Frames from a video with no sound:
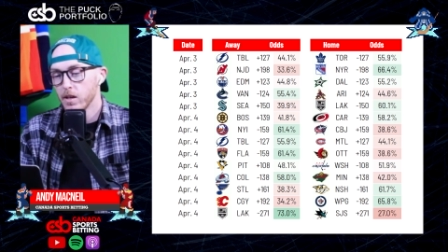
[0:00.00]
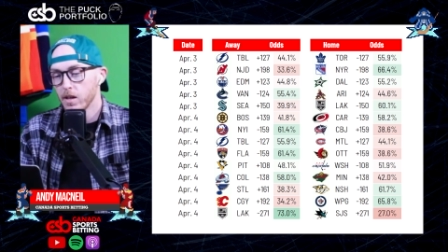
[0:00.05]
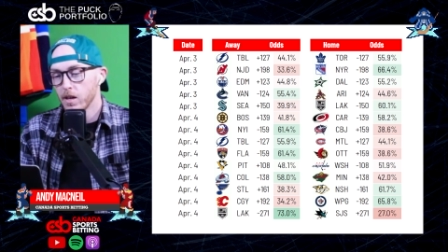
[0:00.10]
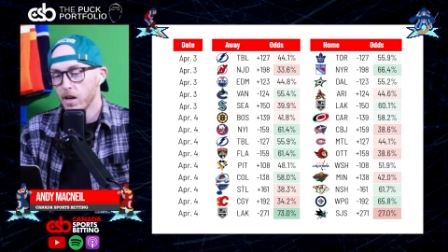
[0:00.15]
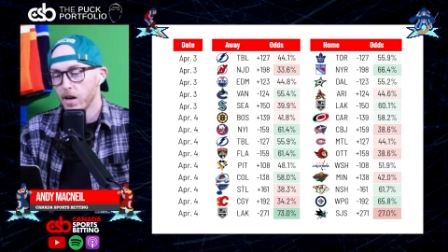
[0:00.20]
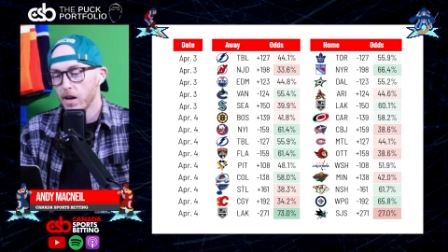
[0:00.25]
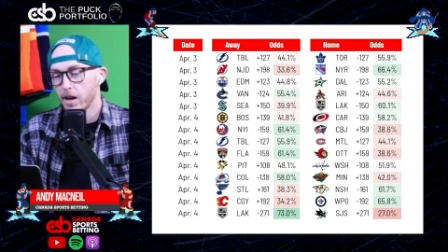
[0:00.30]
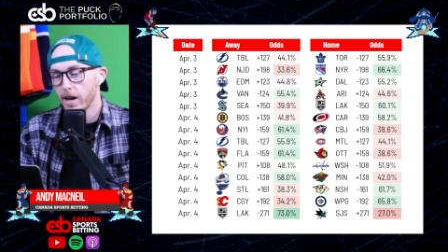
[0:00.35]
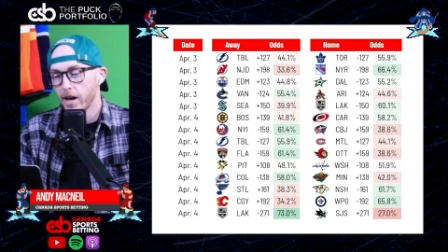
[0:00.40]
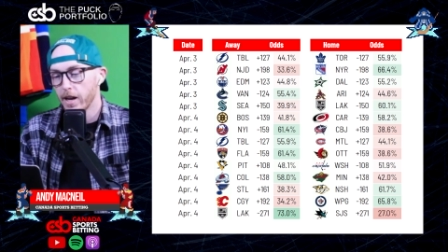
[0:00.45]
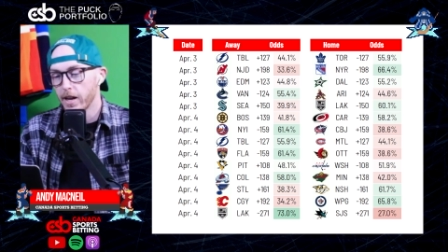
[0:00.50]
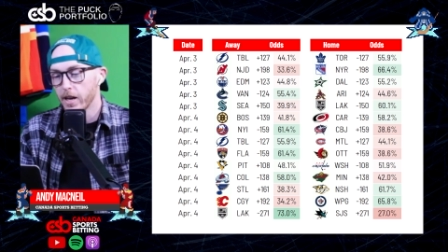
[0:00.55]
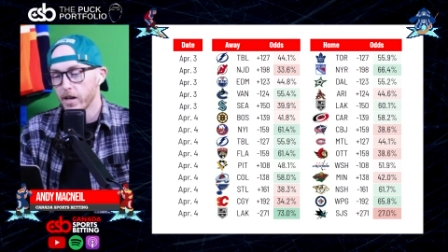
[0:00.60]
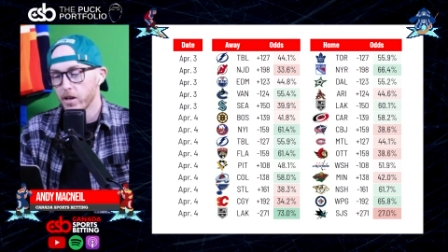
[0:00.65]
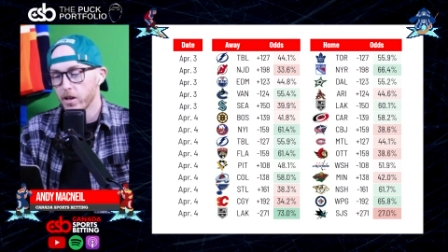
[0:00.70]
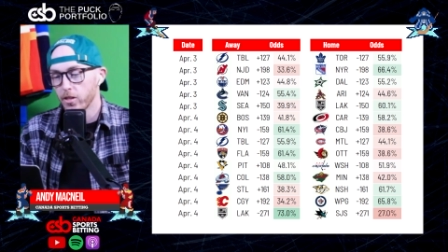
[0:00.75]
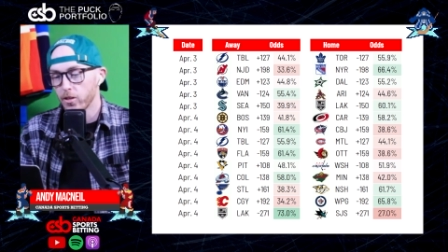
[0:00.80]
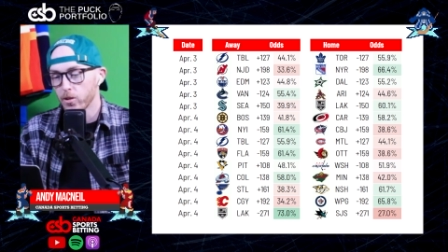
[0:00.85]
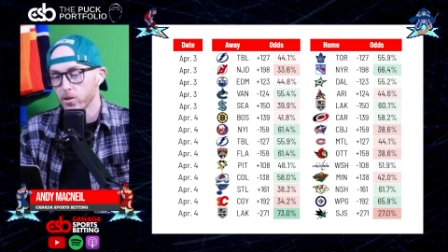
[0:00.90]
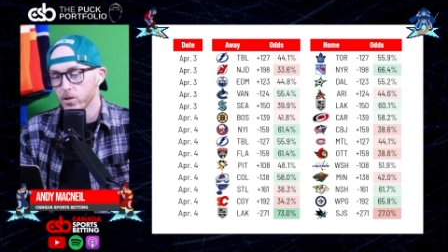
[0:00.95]
heading
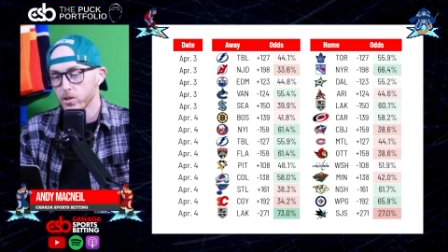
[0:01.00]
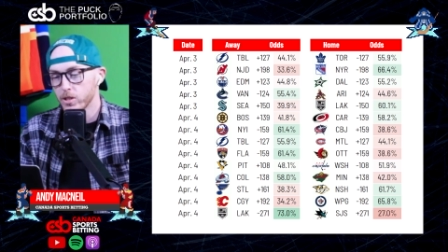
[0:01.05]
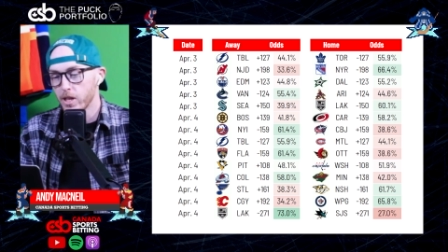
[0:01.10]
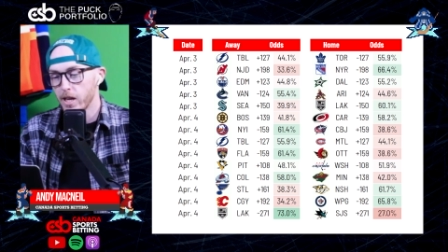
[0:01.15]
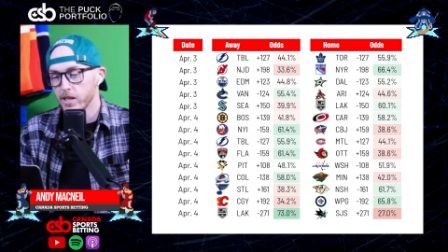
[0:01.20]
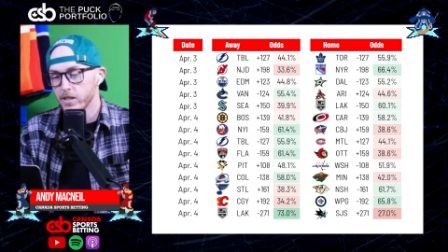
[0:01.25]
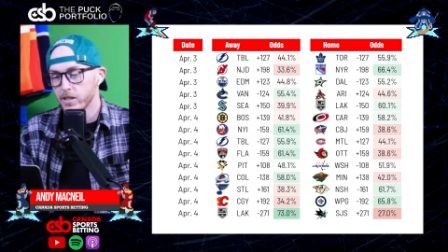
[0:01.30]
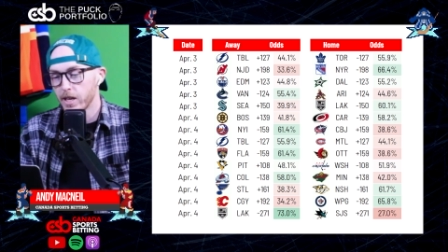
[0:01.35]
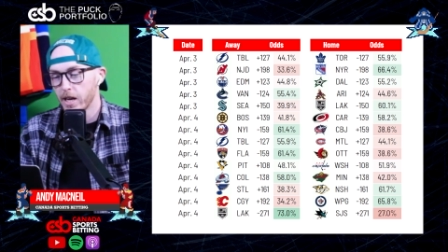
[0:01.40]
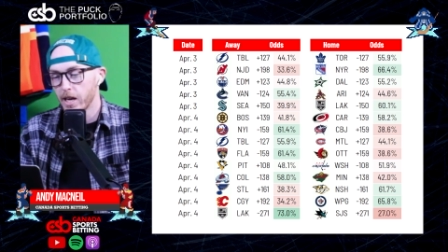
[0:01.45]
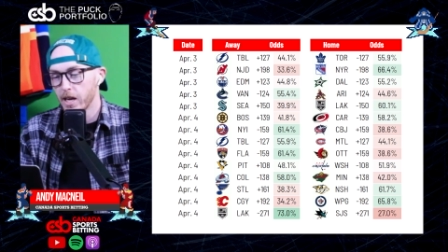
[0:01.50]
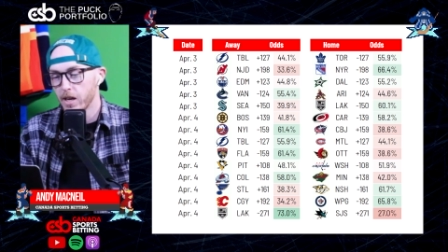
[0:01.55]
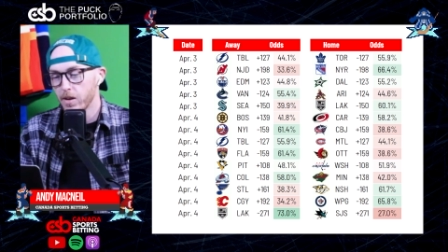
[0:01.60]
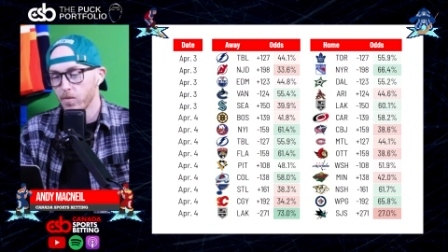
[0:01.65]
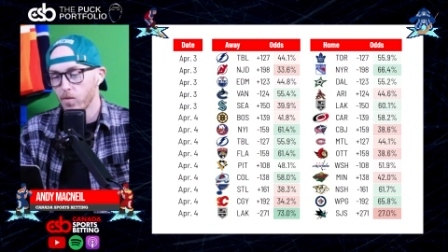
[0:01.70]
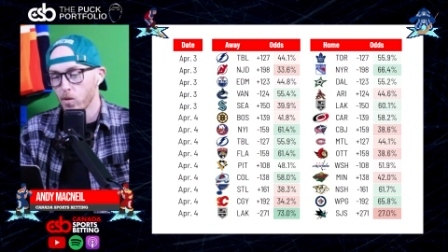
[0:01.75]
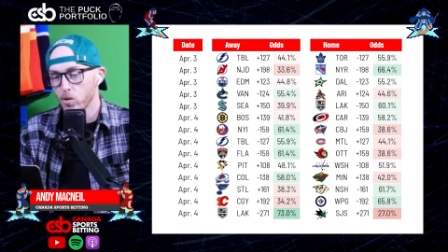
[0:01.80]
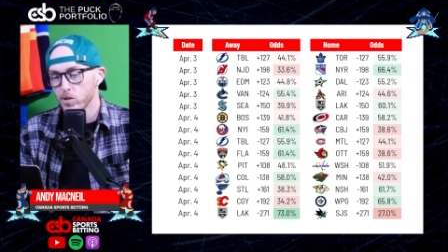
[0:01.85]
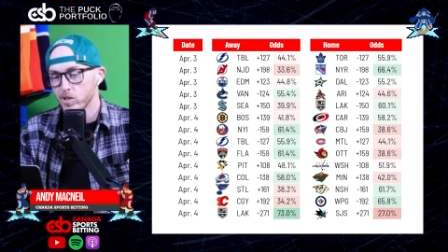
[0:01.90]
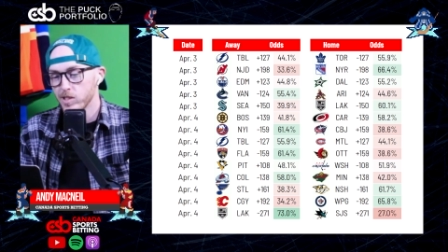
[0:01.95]
into Thursday's game
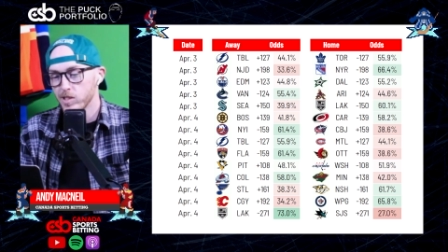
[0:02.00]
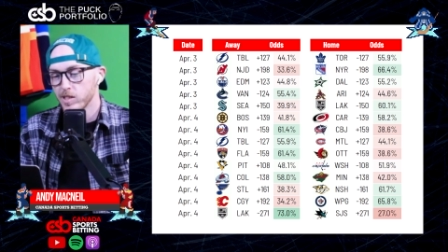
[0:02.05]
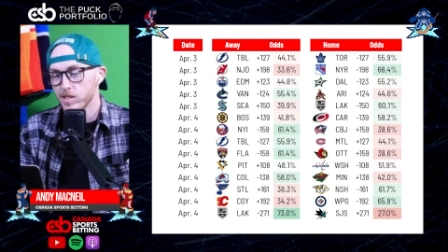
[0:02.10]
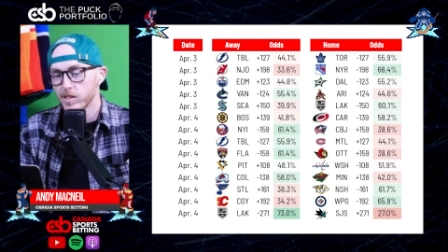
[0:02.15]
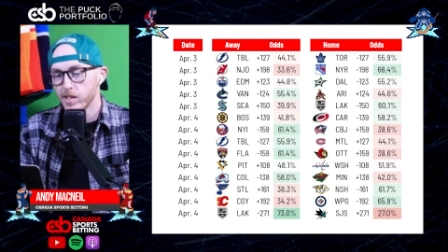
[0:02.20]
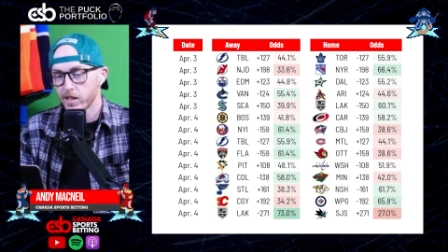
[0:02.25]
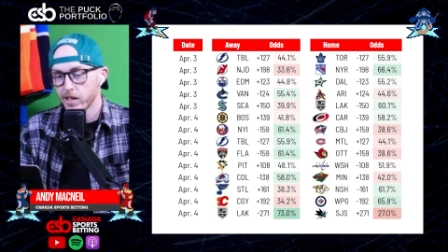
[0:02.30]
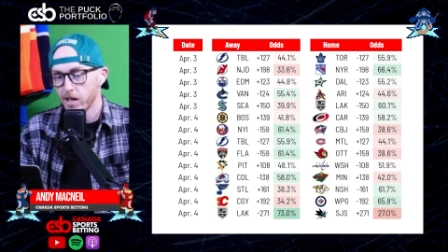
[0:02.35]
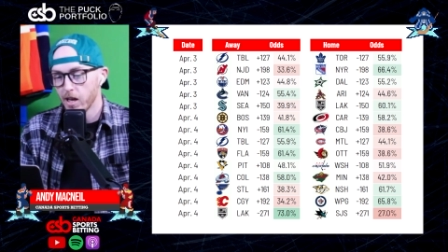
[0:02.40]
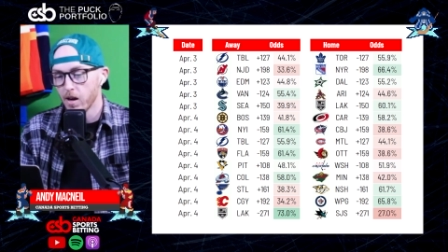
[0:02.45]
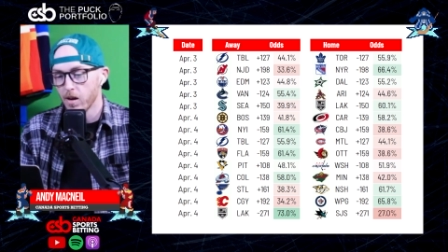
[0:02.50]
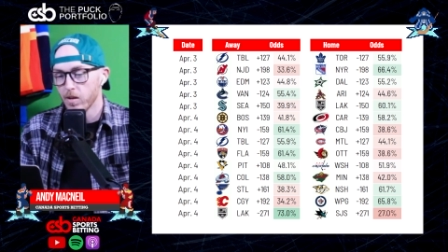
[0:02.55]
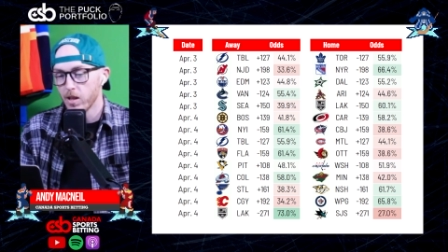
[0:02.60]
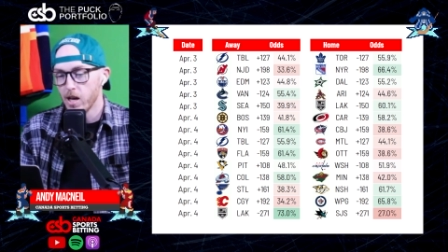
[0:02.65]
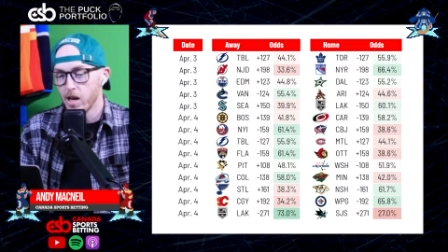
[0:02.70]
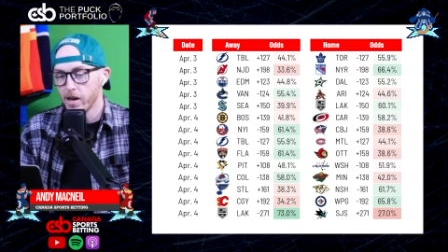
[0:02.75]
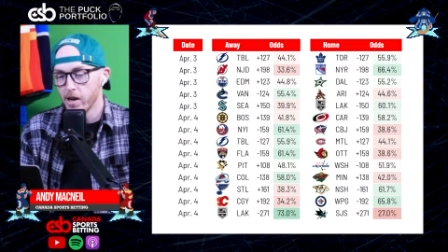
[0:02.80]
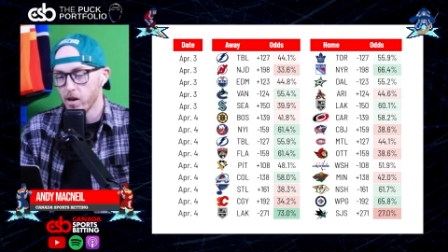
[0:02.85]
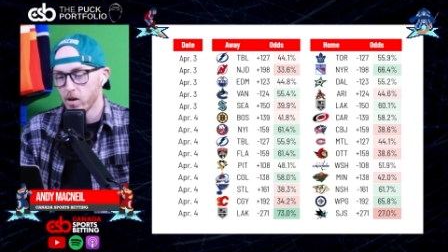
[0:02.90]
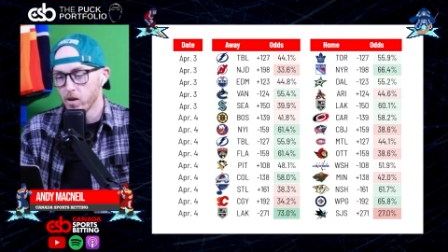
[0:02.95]
versus the
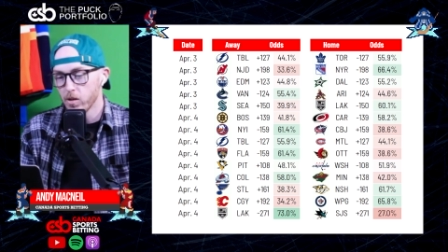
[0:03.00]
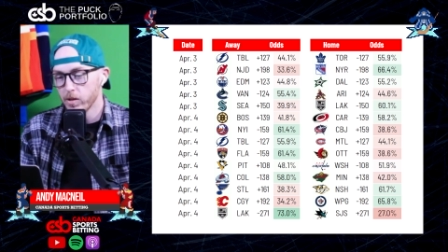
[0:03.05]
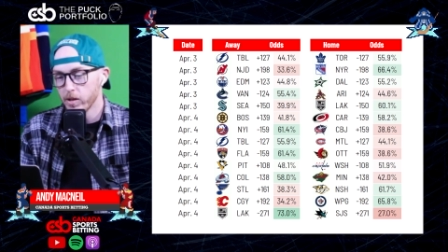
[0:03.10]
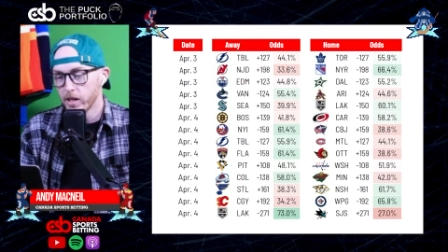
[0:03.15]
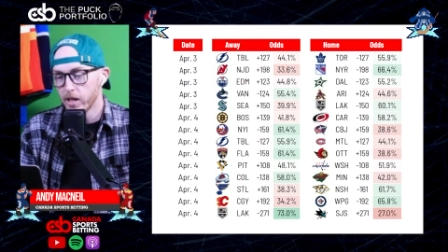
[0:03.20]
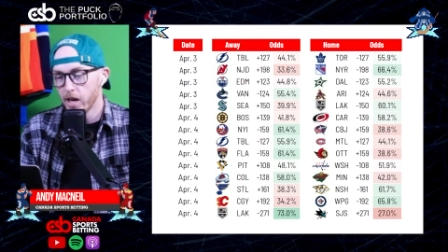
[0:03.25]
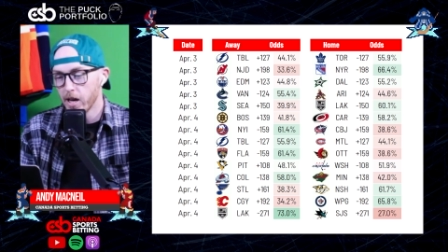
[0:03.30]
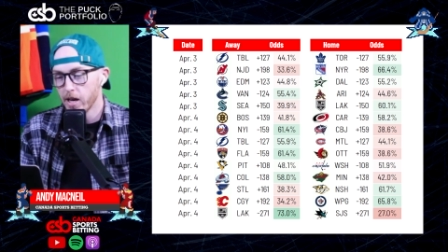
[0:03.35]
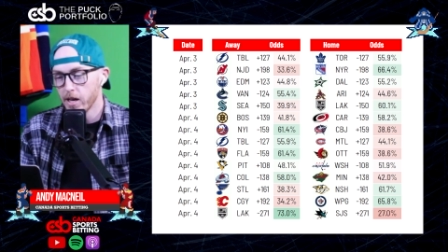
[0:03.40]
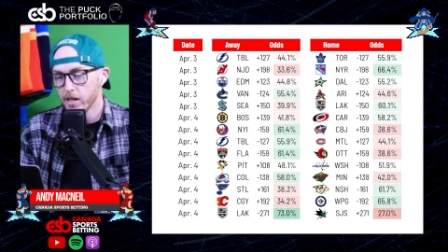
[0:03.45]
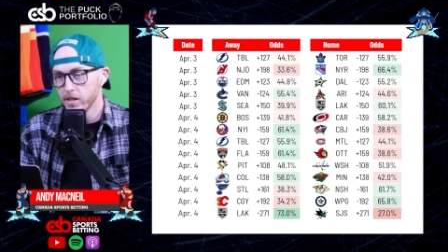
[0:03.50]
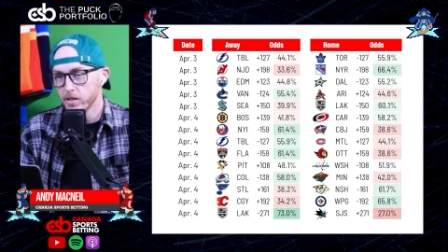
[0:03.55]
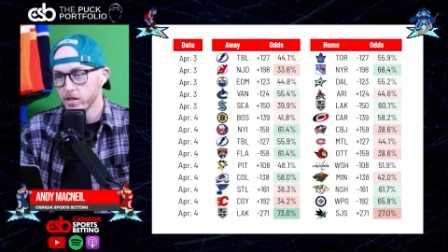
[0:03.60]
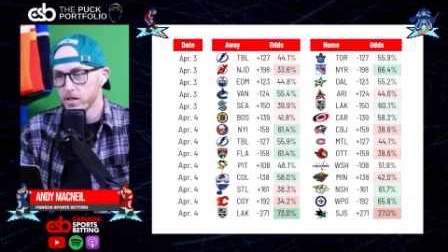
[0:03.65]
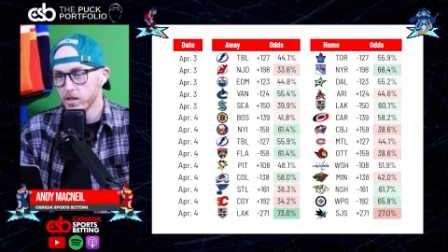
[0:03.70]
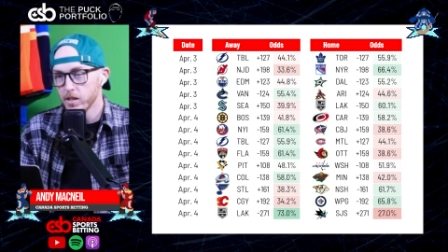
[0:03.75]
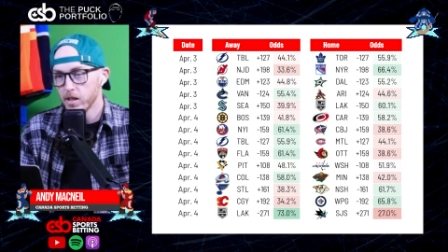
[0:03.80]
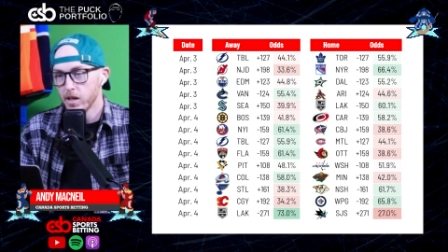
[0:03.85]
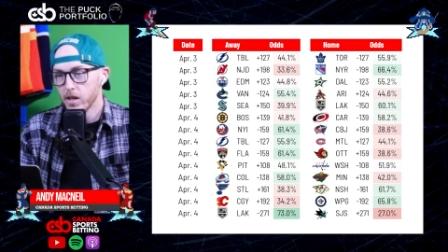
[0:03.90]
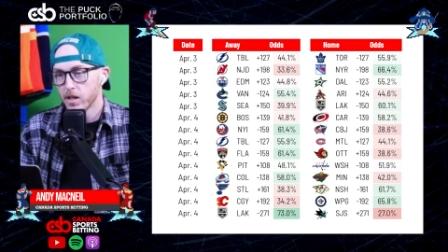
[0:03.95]
Carolina Hurricanes.